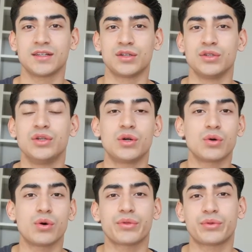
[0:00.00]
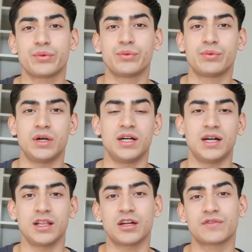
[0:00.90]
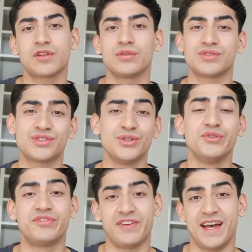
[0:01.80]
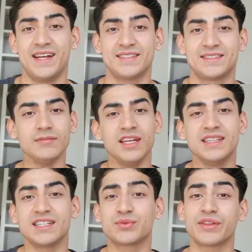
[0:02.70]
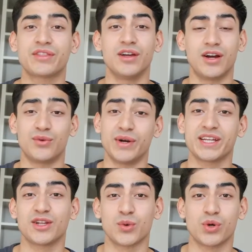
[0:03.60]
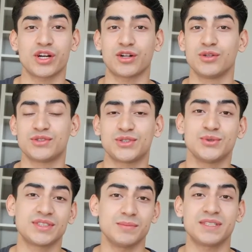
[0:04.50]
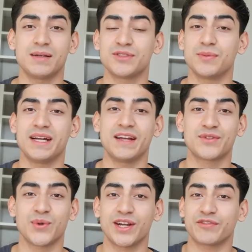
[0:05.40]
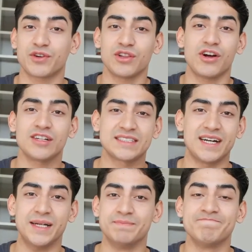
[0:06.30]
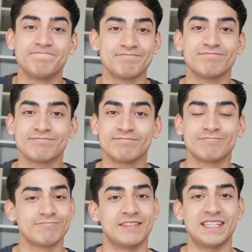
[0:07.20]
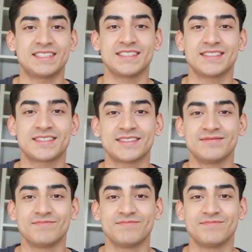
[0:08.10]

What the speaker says: you don't go through a lot of clothes too fast. And that's with regular work clothes too. Sometimes you might have to wear it for a long time. That's just